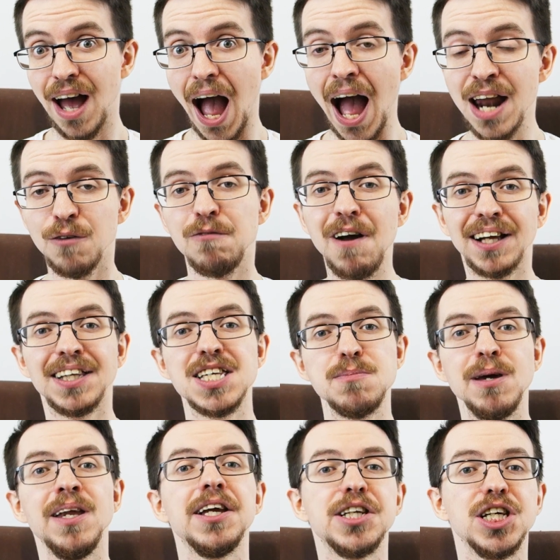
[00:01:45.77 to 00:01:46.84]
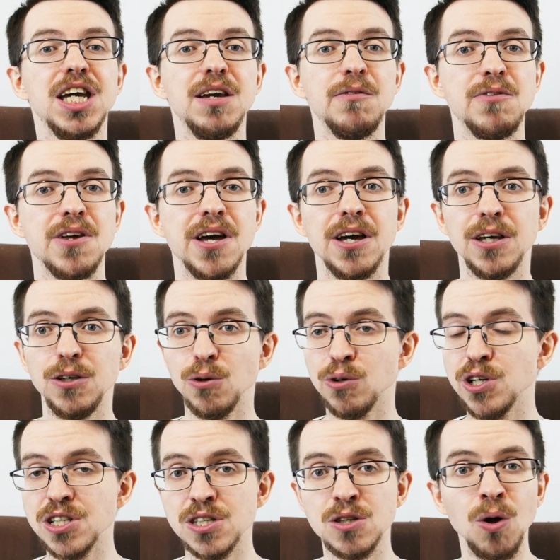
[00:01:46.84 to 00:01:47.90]
an effect has been achieved, you're
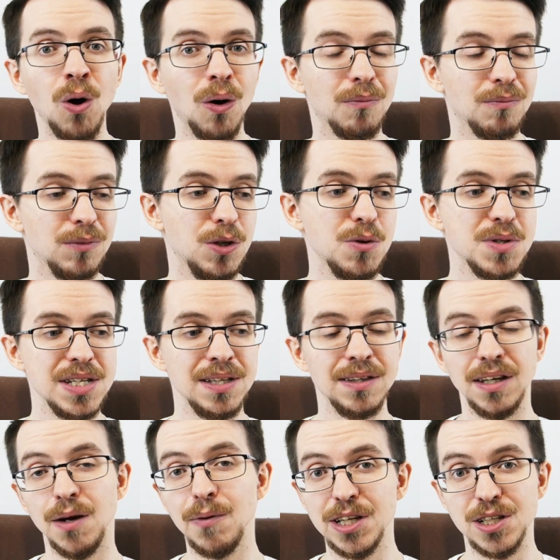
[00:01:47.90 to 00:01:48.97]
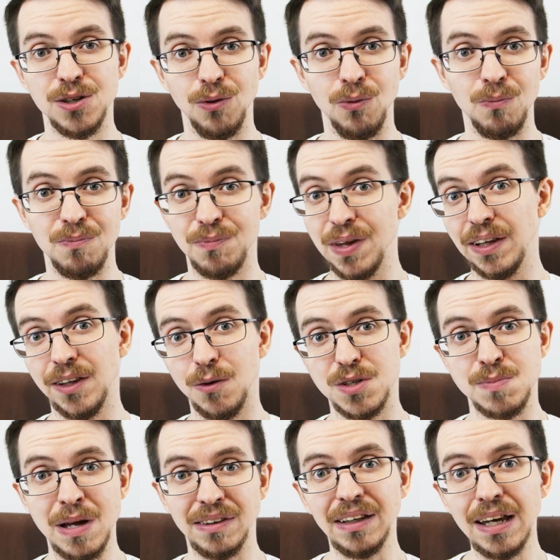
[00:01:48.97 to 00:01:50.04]
just not using the original thing that
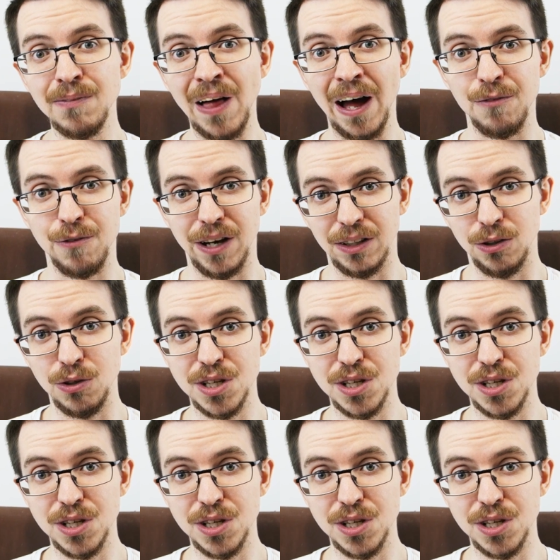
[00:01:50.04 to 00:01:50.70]
was meant to give that effect,